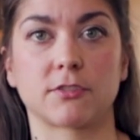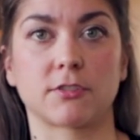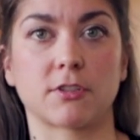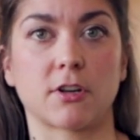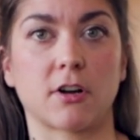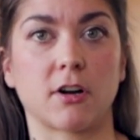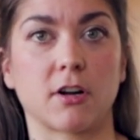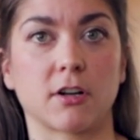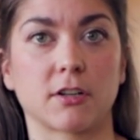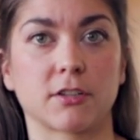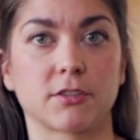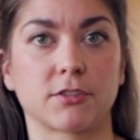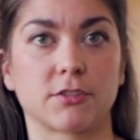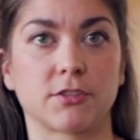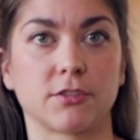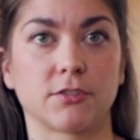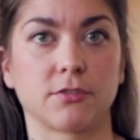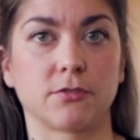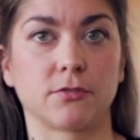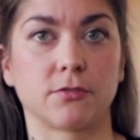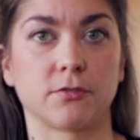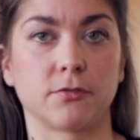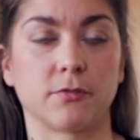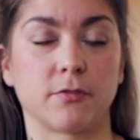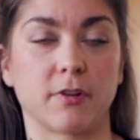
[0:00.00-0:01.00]
talk
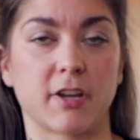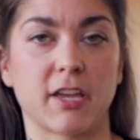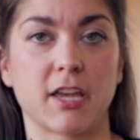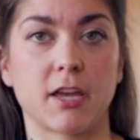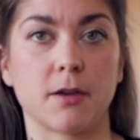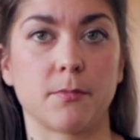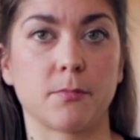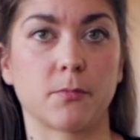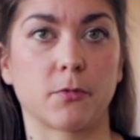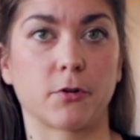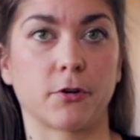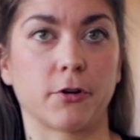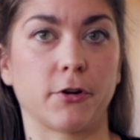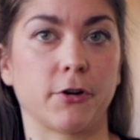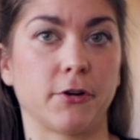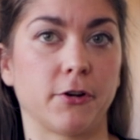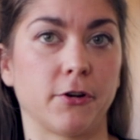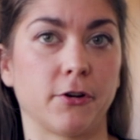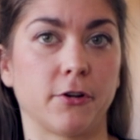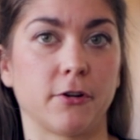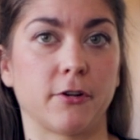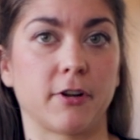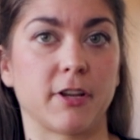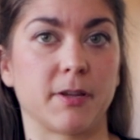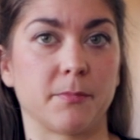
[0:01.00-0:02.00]
to him or
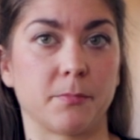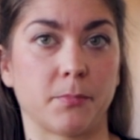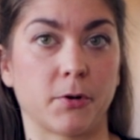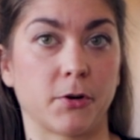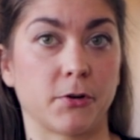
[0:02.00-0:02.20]
her in